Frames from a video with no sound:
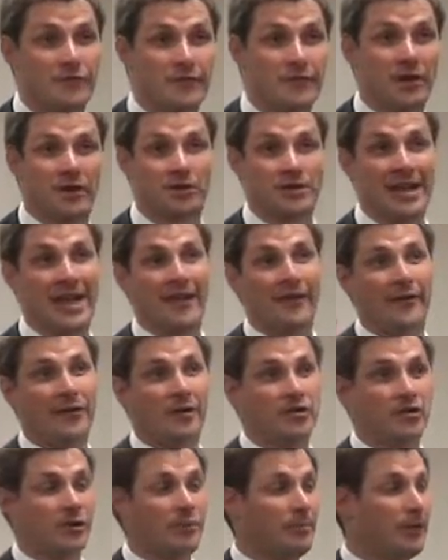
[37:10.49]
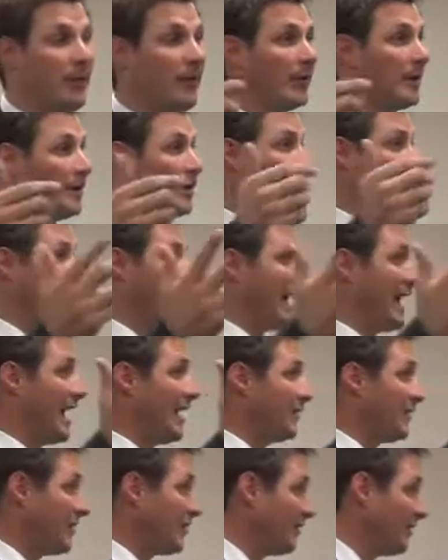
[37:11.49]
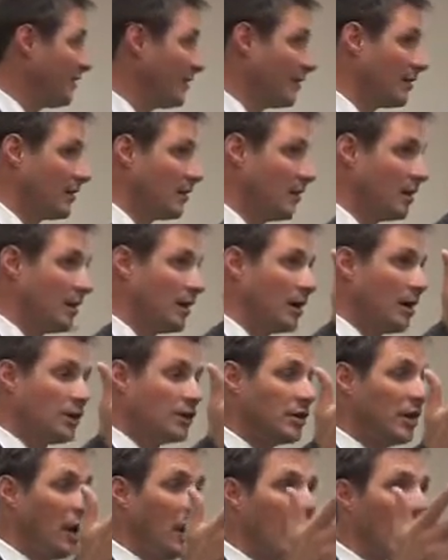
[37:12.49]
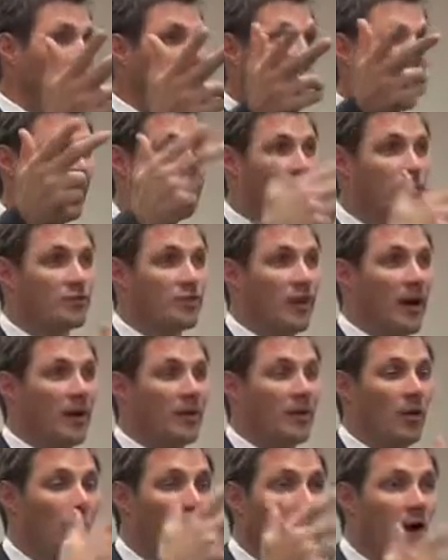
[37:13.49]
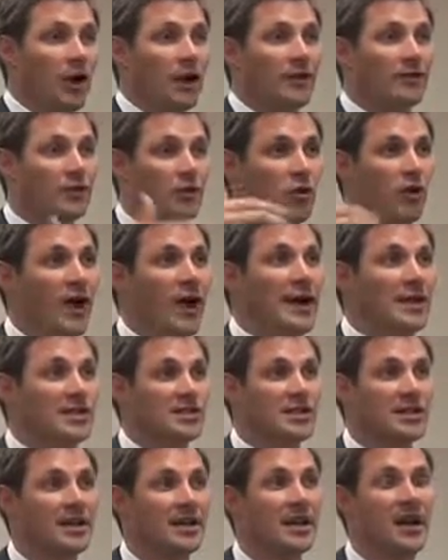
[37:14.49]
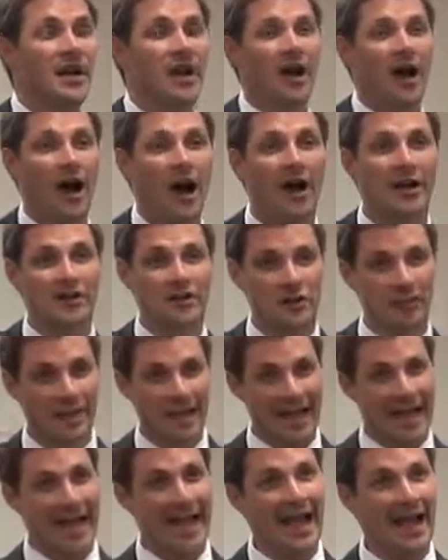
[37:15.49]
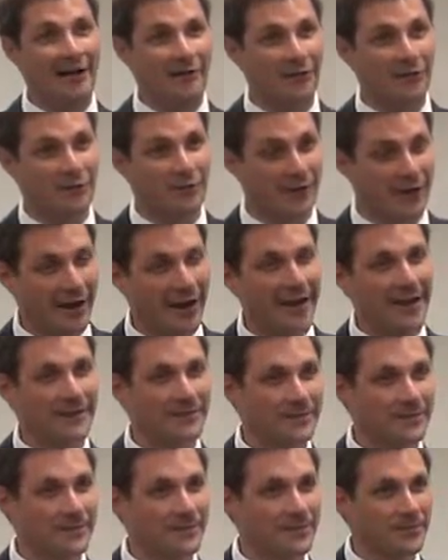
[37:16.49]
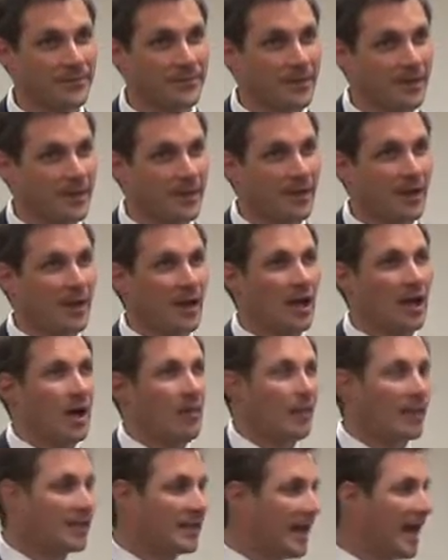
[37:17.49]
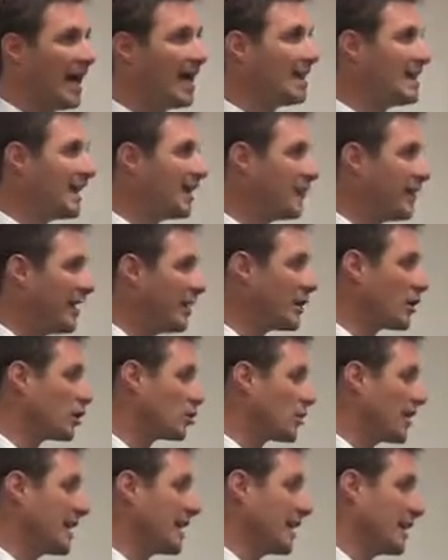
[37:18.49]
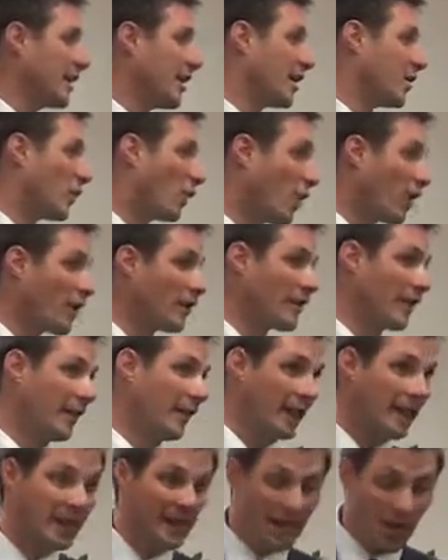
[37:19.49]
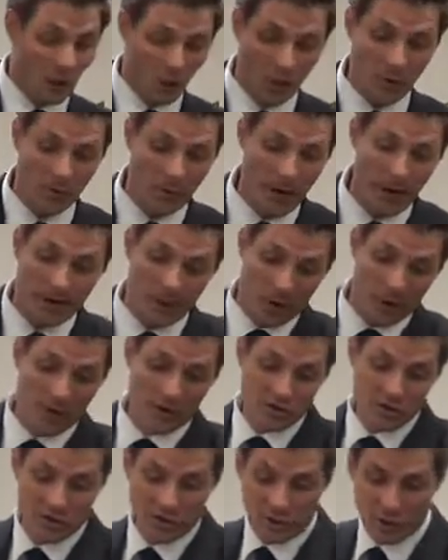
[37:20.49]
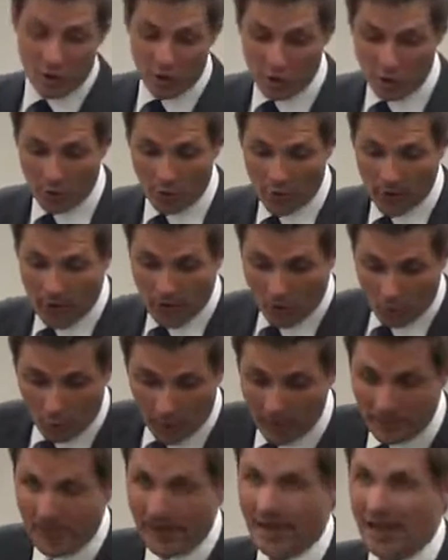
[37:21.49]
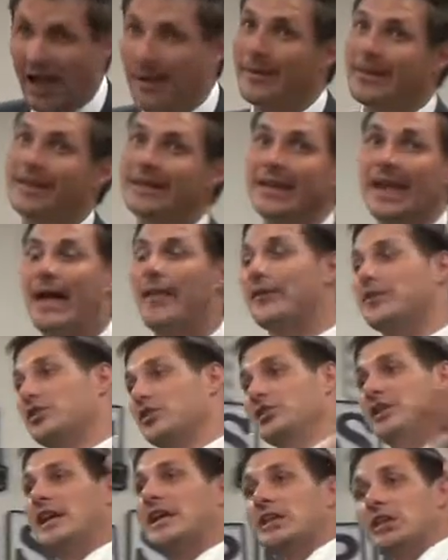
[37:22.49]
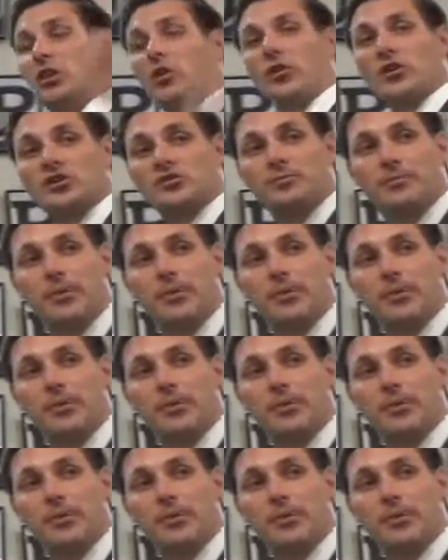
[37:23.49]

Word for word: from your talent, your ability, your behavior? No, it comes from the work of Christ on your behalf, right? But the idea of eating or drinking unworthily would be a person who would be coming together just to eat the Lord's